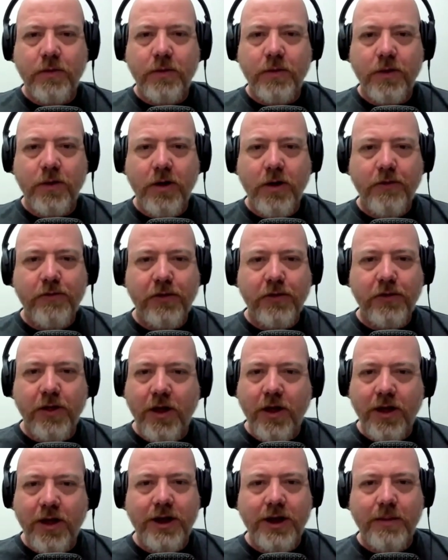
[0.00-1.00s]
we're all
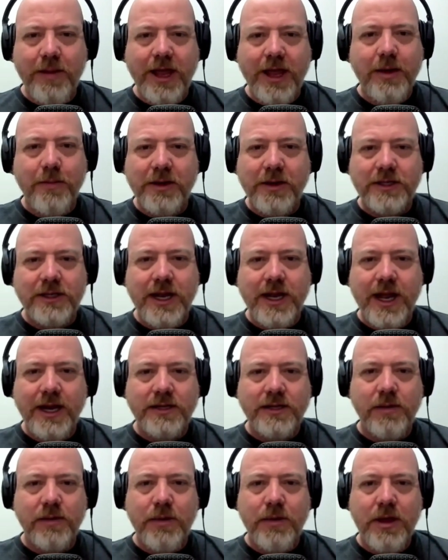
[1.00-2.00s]
flawed and making
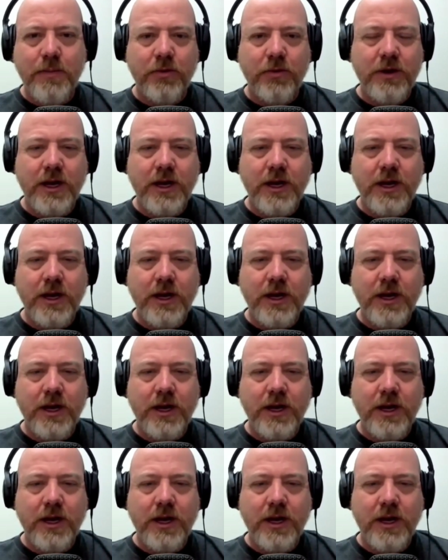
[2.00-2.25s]
mistakes and people